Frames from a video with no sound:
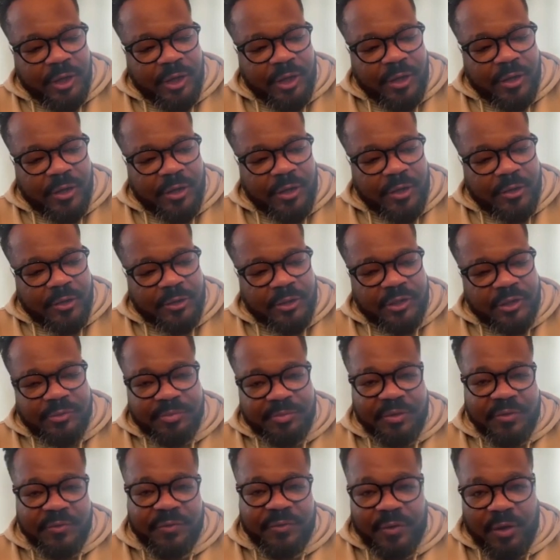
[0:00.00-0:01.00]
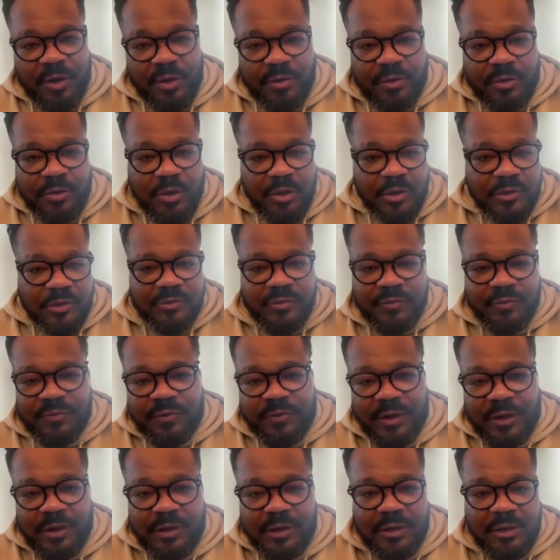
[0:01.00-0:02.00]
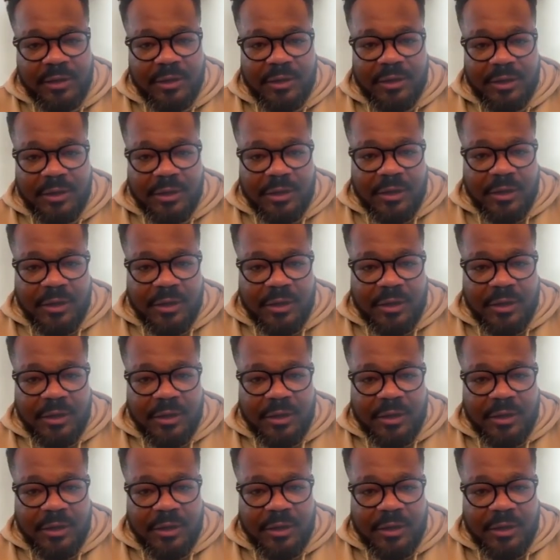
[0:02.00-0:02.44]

and uh, just before you go on the field,